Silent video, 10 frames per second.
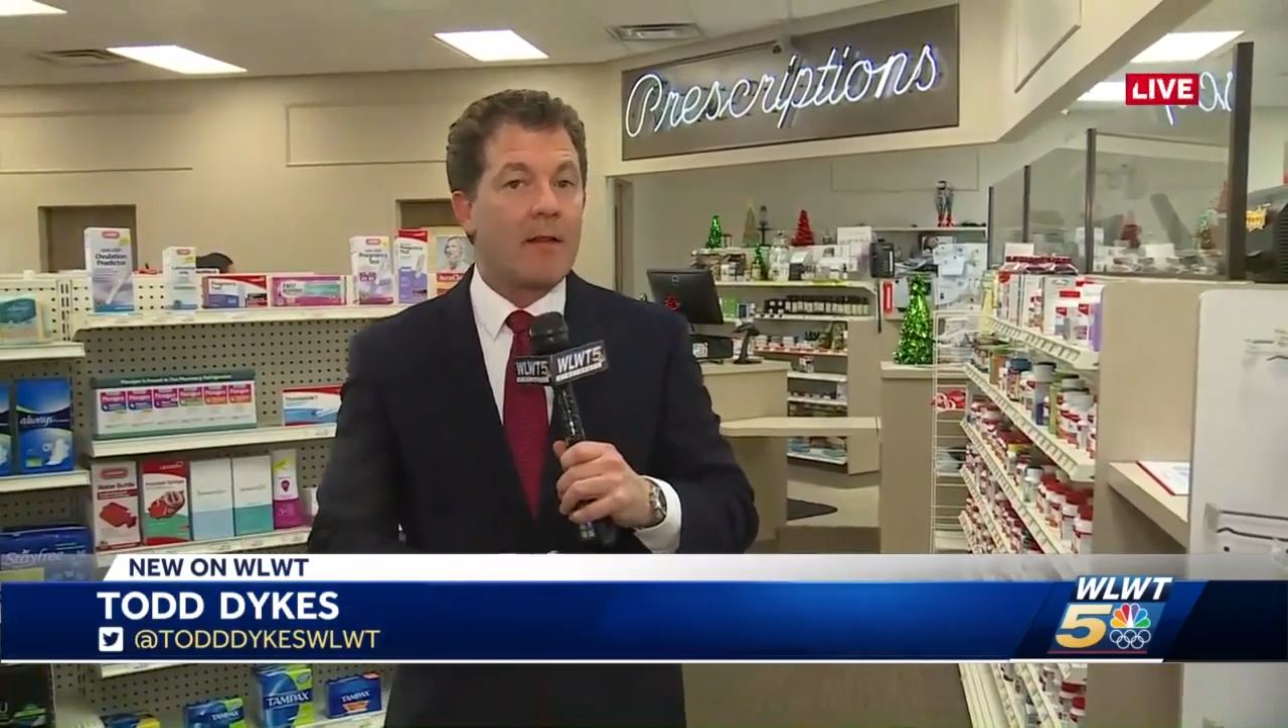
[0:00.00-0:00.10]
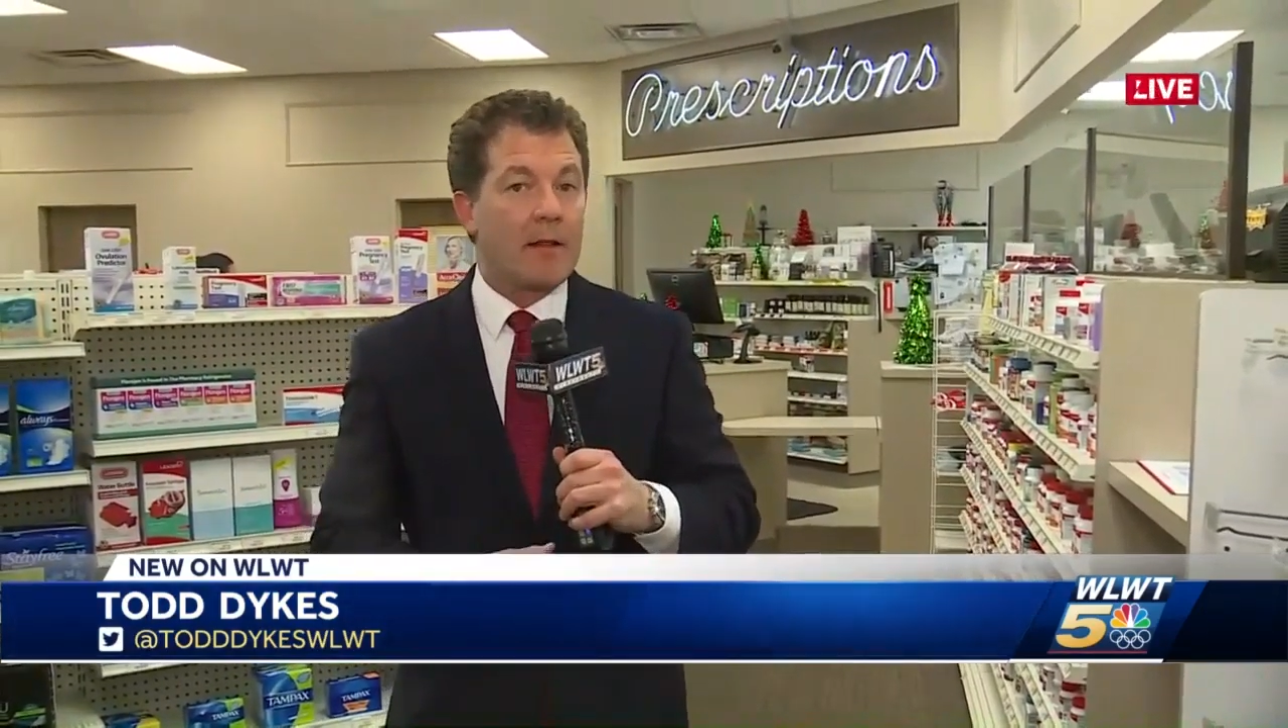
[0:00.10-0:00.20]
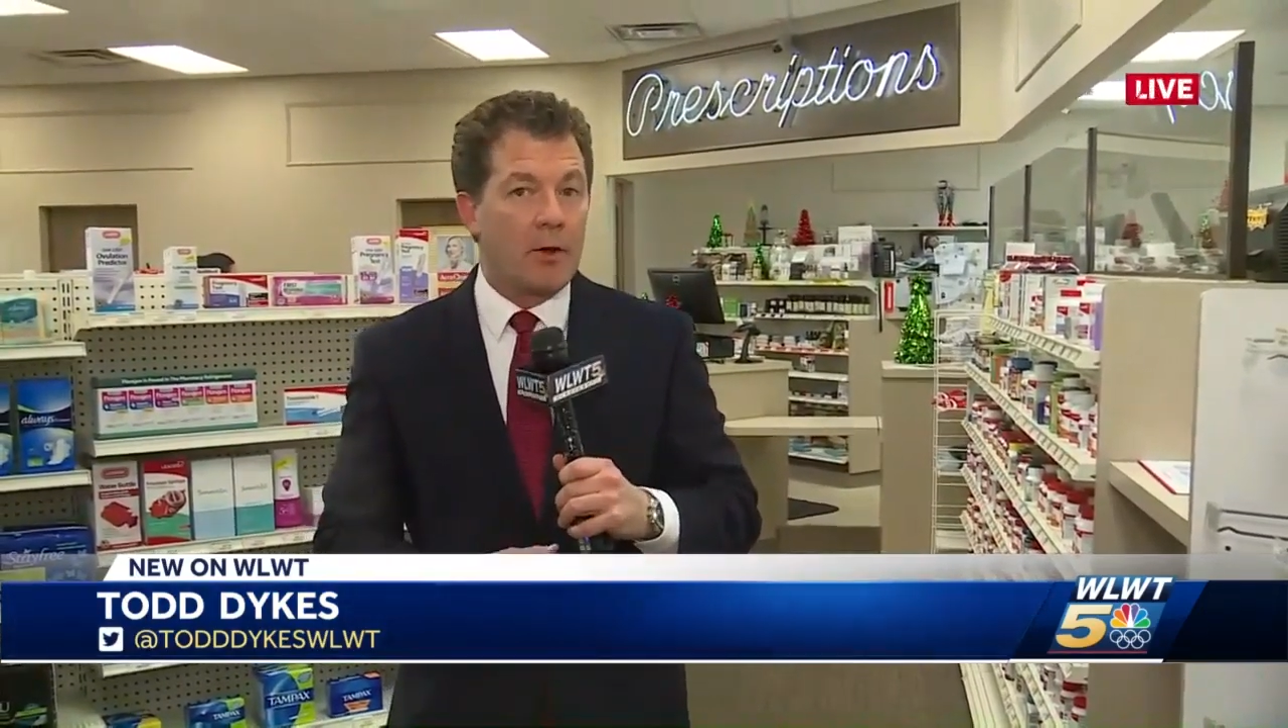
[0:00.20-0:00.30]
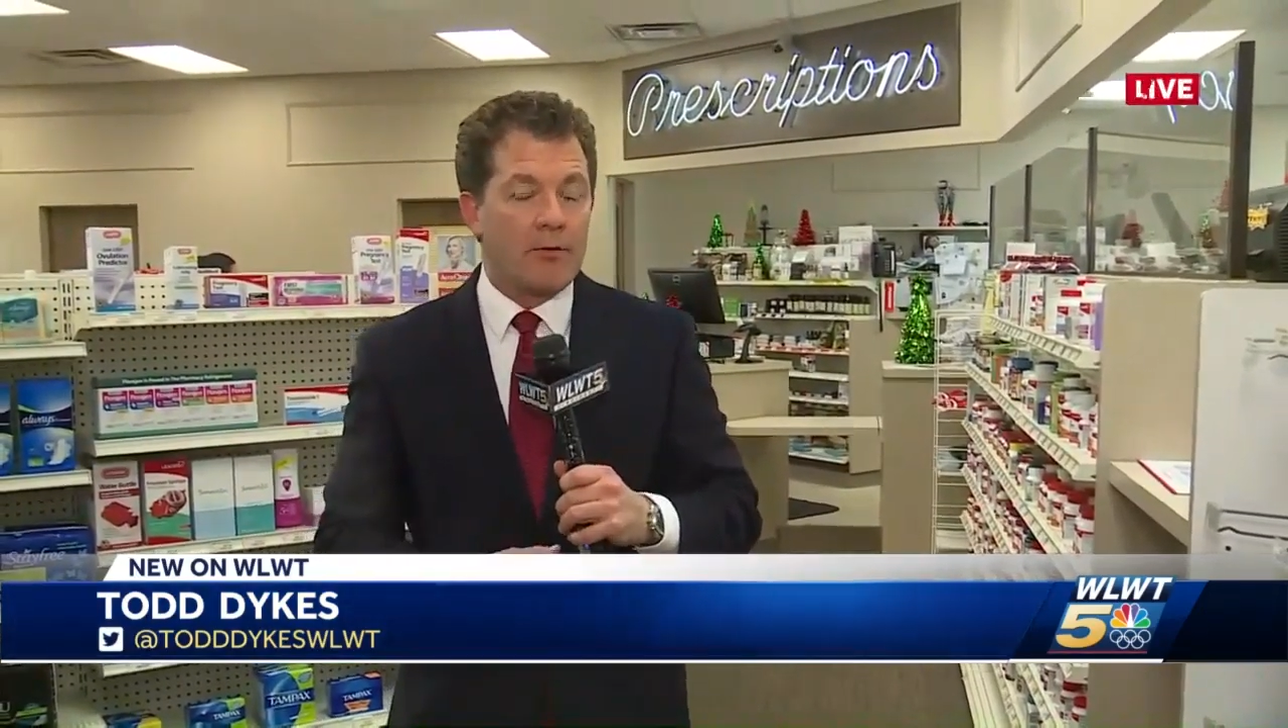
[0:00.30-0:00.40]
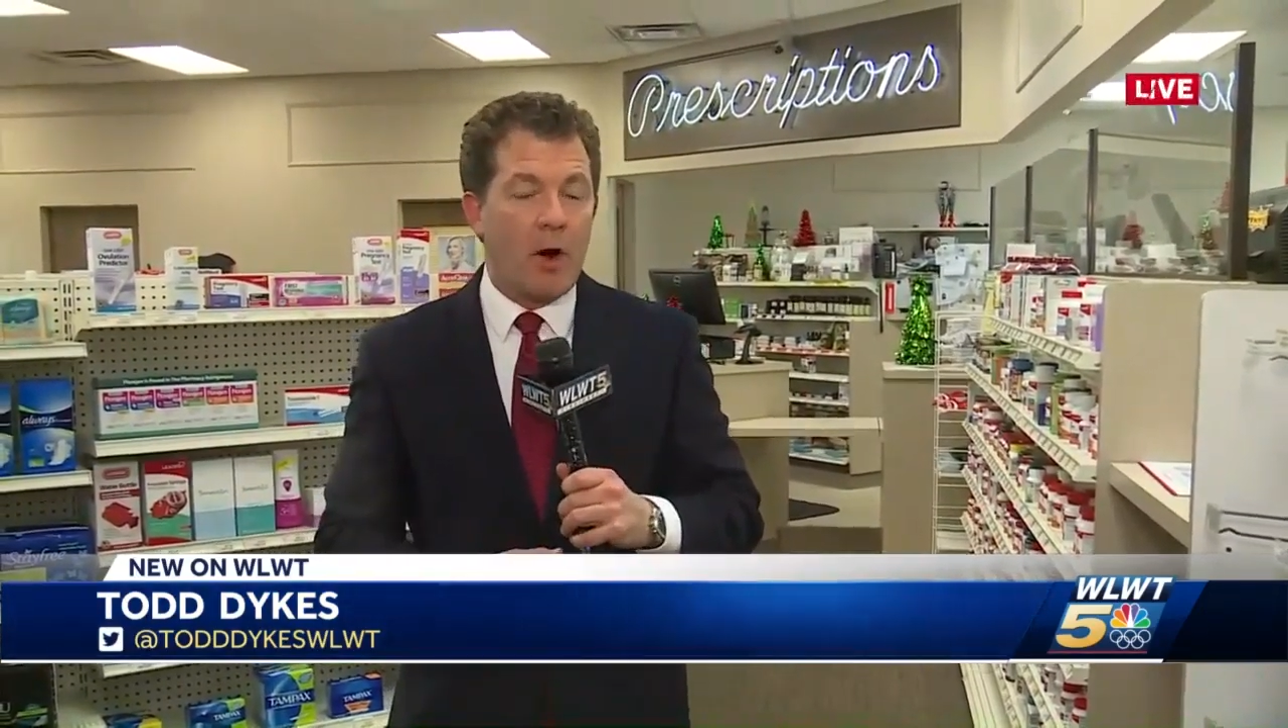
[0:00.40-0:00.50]

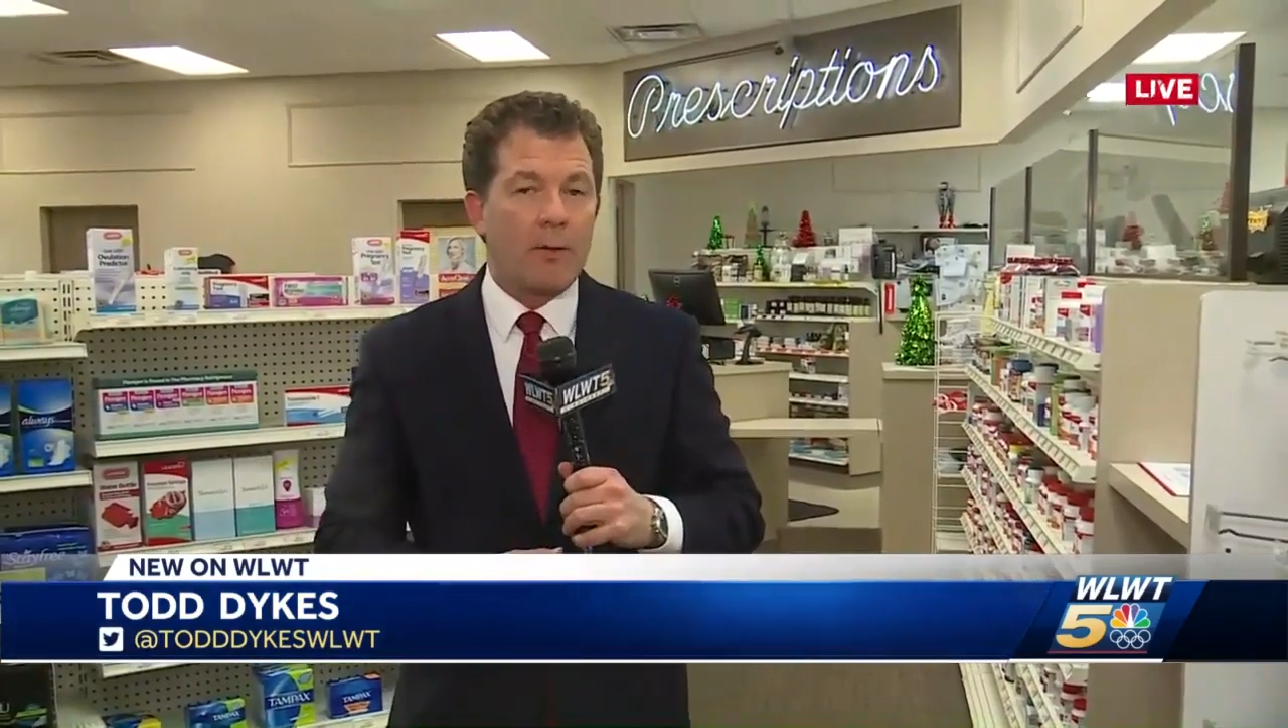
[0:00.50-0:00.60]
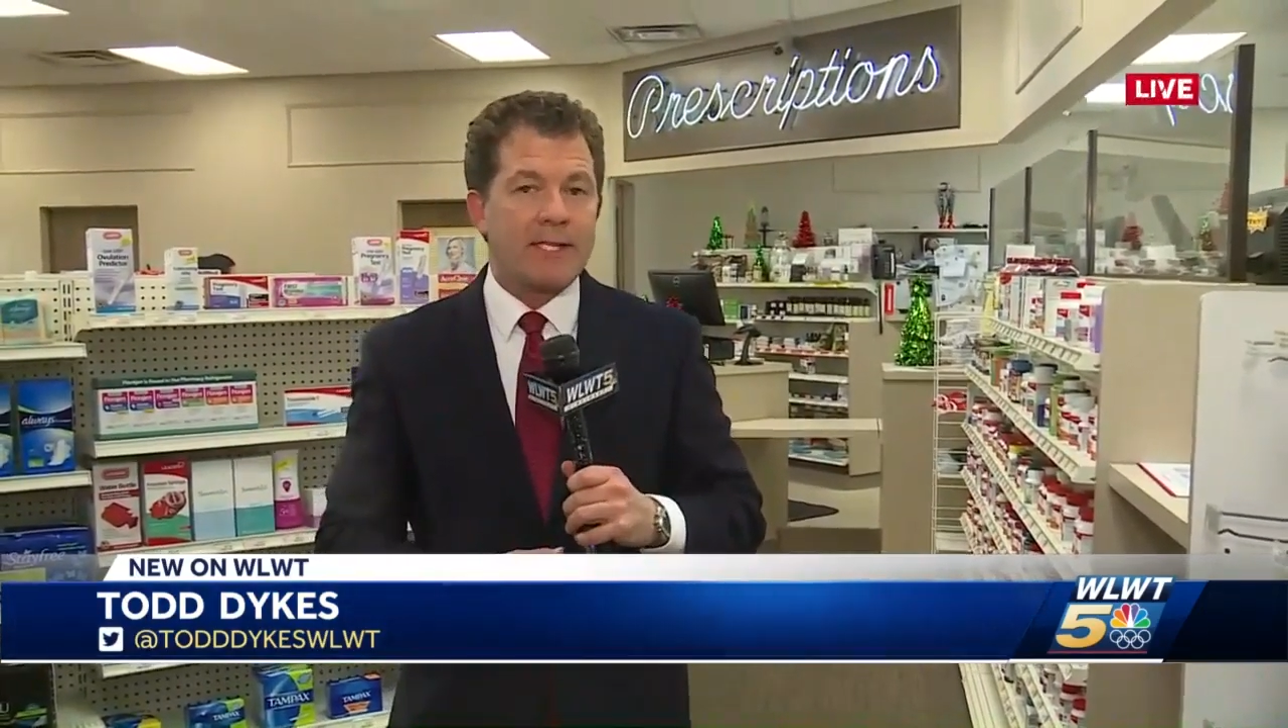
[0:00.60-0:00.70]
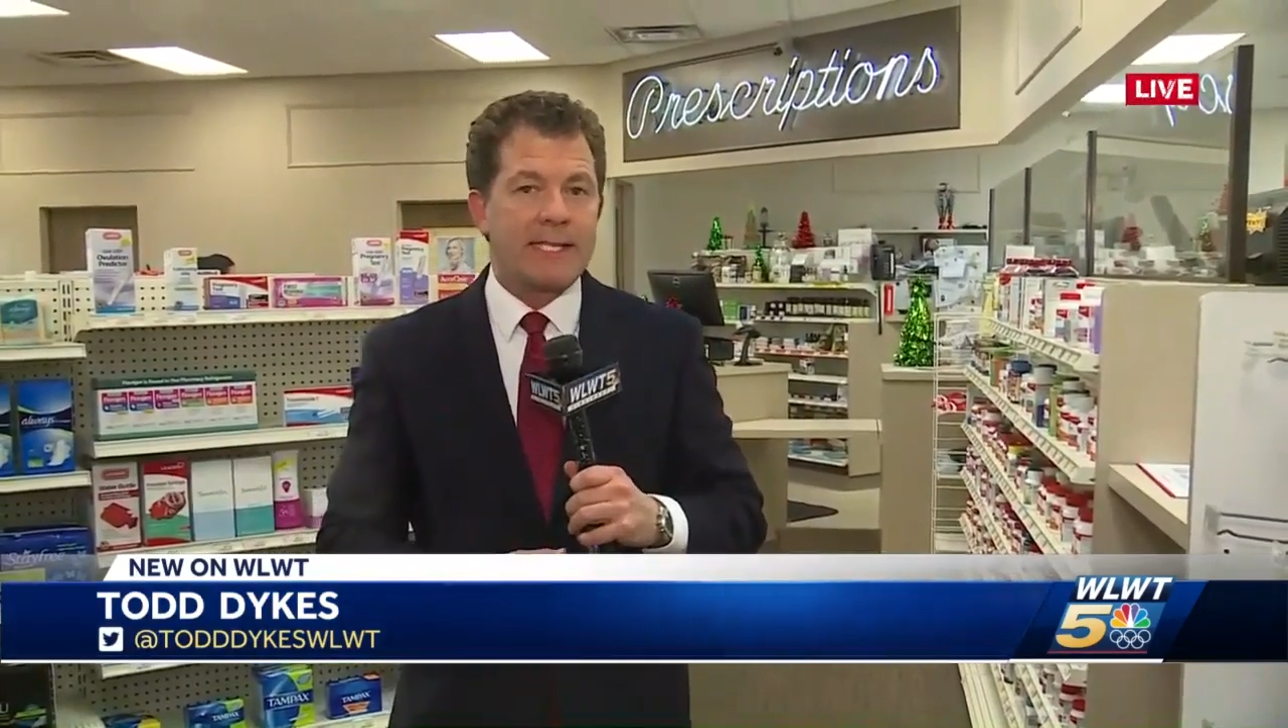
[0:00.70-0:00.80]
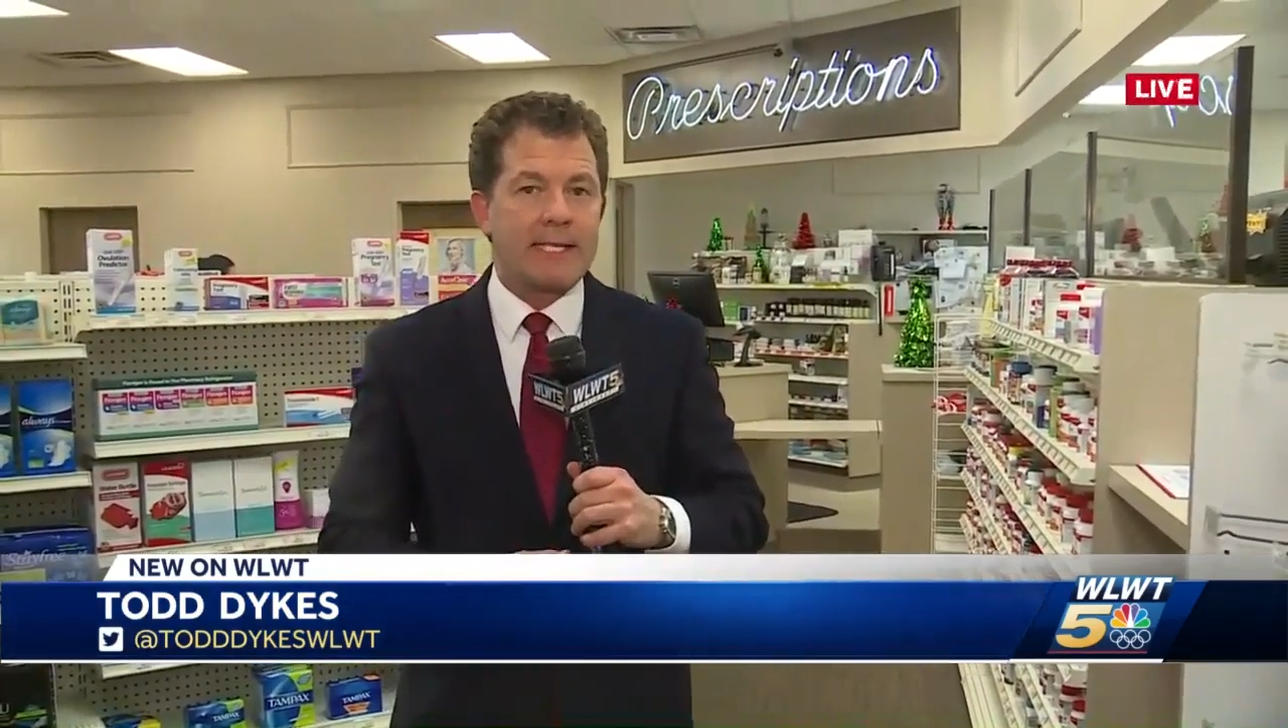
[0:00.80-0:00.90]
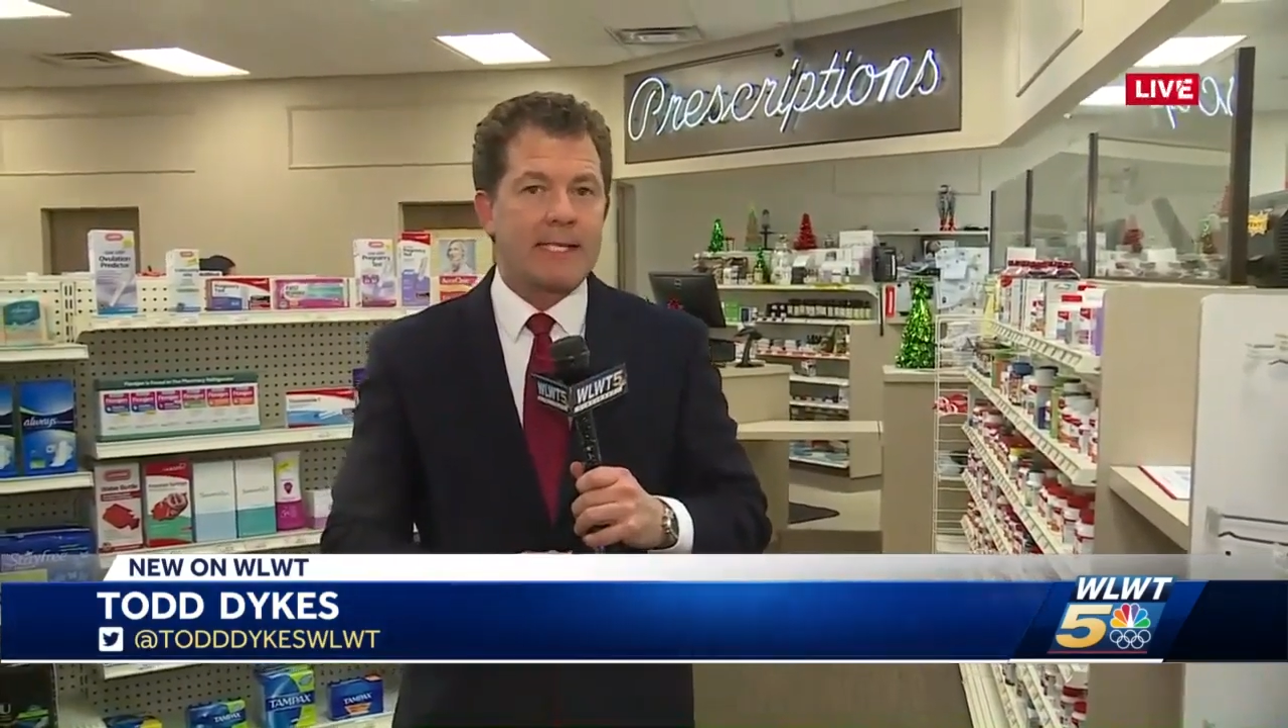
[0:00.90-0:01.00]
Ludlow Pharmacy,